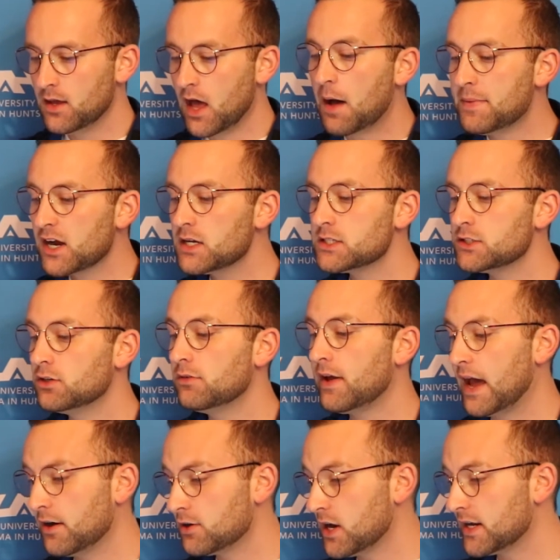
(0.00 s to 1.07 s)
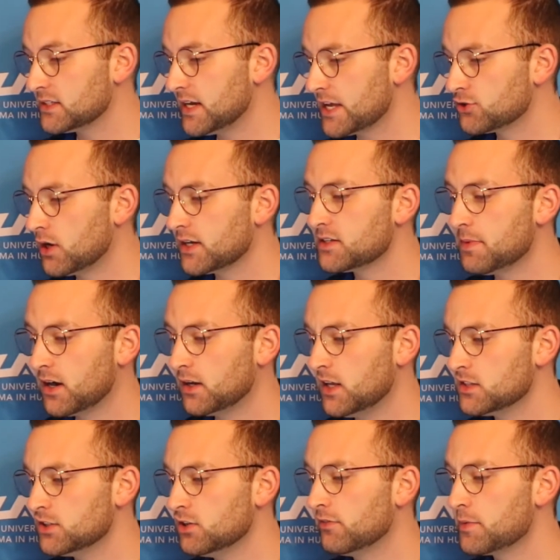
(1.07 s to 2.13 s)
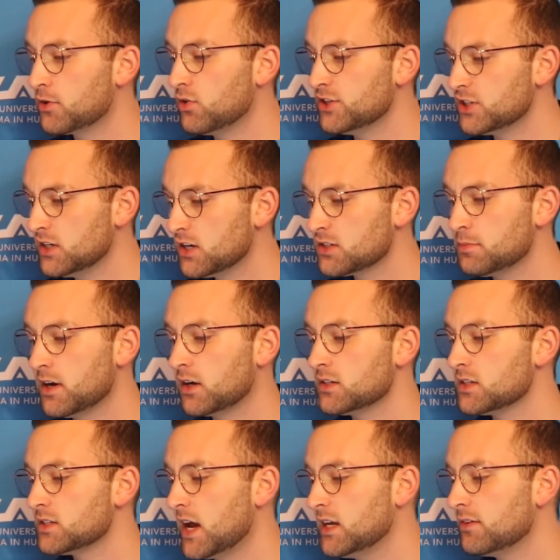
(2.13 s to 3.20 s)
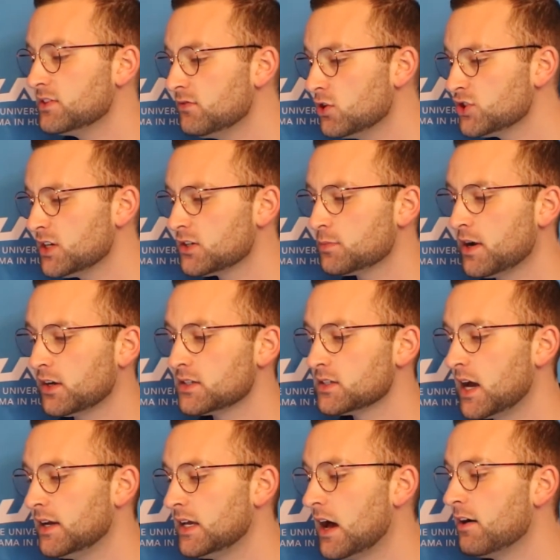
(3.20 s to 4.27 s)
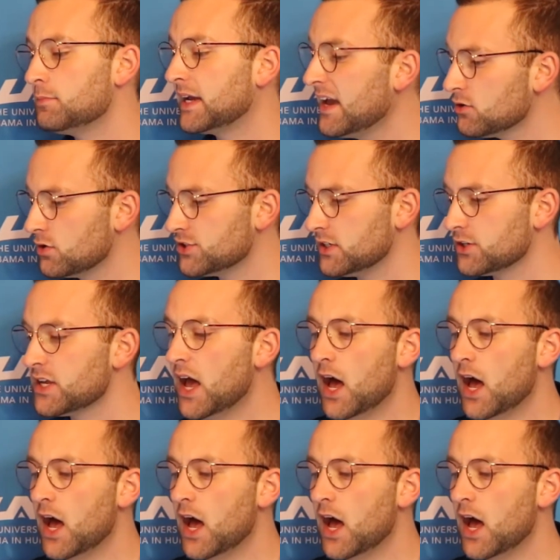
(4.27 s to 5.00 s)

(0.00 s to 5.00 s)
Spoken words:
American Institute of Aeronautics and Astronautics, American Institute of Chemical Engineers, American Society of Civil Engineers, American Society of Mechanical Engineers,